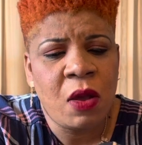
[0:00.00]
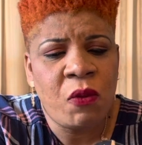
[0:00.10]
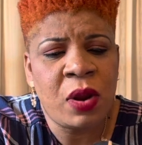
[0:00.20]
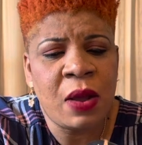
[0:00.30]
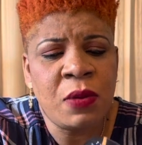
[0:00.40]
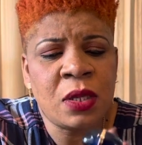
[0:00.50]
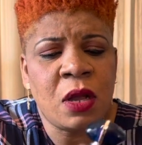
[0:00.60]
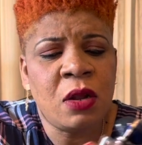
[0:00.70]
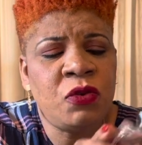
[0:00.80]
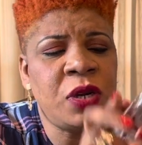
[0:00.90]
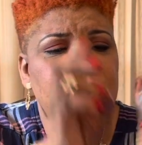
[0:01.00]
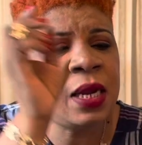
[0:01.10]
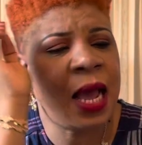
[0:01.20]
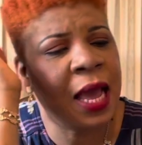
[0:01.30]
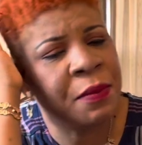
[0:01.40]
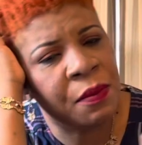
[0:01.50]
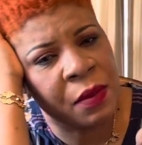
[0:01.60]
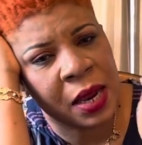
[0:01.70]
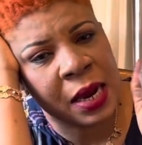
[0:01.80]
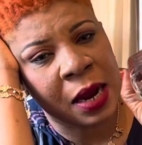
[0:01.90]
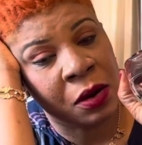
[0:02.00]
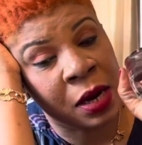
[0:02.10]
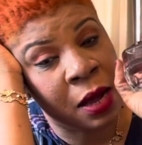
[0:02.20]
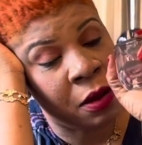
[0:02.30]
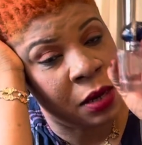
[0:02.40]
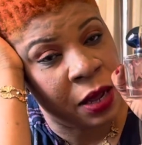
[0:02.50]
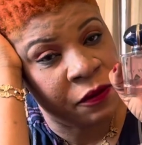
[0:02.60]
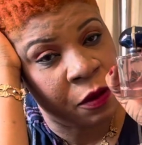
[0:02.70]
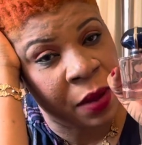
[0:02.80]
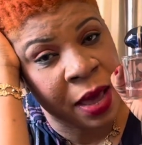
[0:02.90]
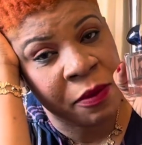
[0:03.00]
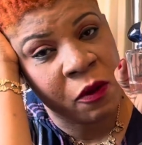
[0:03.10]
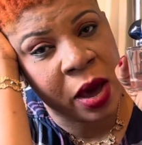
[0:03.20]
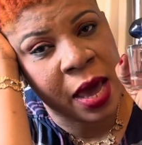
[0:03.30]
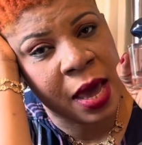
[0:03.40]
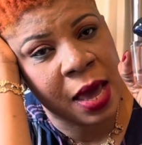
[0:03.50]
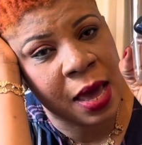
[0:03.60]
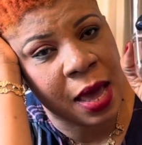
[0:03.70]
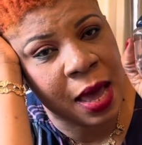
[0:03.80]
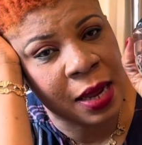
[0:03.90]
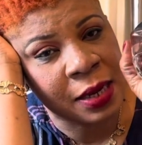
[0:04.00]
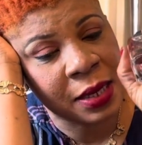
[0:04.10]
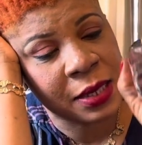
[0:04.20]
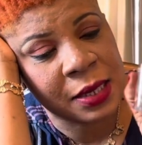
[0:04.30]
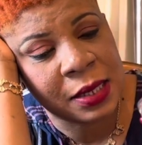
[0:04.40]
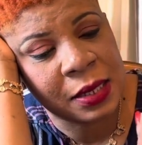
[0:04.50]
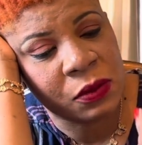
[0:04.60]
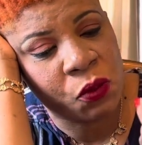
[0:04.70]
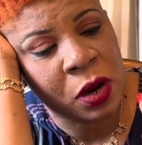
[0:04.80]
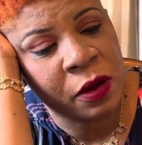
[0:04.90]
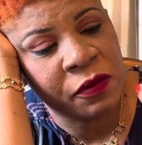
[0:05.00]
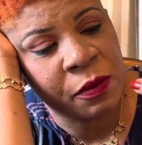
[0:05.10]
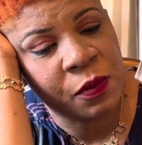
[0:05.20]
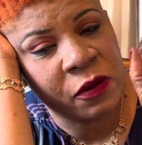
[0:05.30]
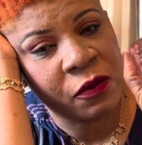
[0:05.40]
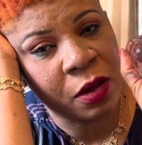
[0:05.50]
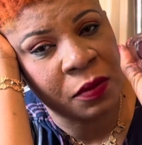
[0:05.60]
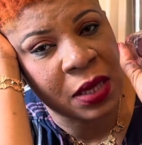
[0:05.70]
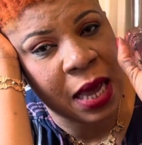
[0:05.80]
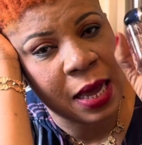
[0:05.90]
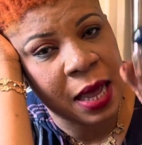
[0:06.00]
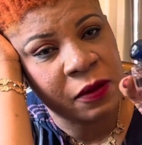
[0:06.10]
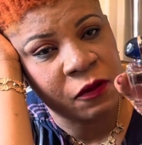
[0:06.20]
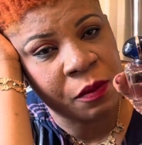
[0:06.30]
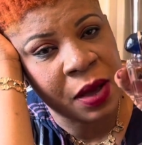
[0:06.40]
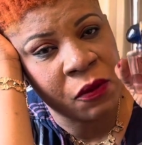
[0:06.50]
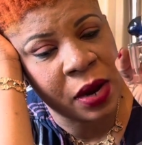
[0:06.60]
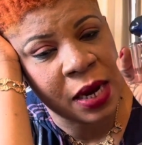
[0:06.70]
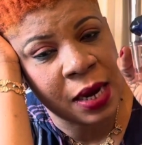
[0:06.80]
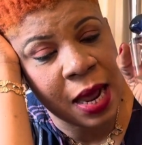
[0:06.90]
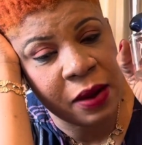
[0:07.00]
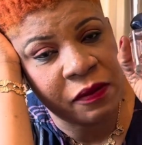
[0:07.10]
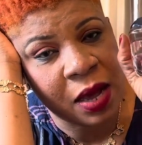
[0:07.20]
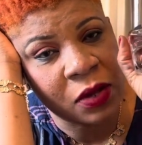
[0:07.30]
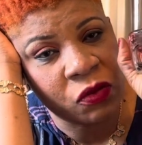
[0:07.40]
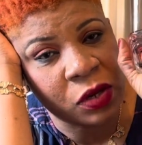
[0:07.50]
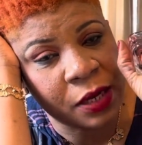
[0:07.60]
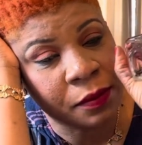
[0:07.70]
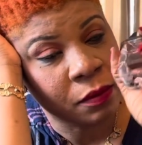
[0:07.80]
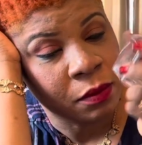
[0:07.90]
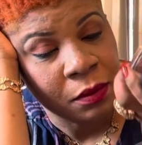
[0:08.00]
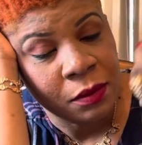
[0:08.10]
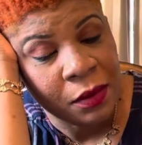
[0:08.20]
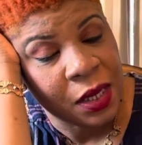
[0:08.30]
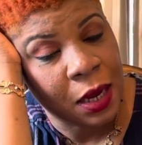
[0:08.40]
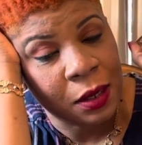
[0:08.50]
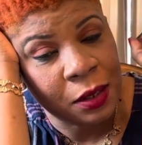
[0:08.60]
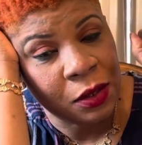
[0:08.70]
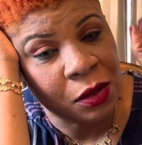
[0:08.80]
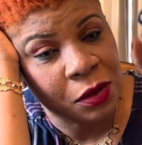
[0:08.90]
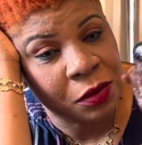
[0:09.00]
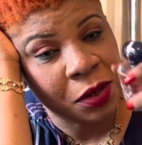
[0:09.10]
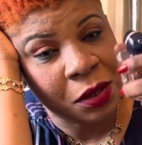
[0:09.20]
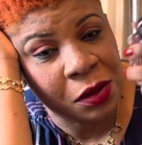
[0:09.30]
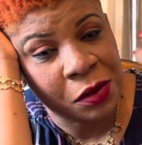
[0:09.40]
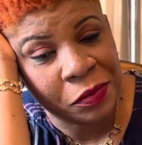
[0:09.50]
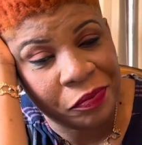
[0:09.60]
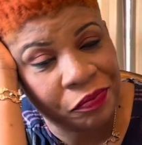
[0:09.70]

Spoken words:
when I was ordering, I made another order for my way. And this is one of the perfumes I got for my wedding anniversary. I don't know, you know.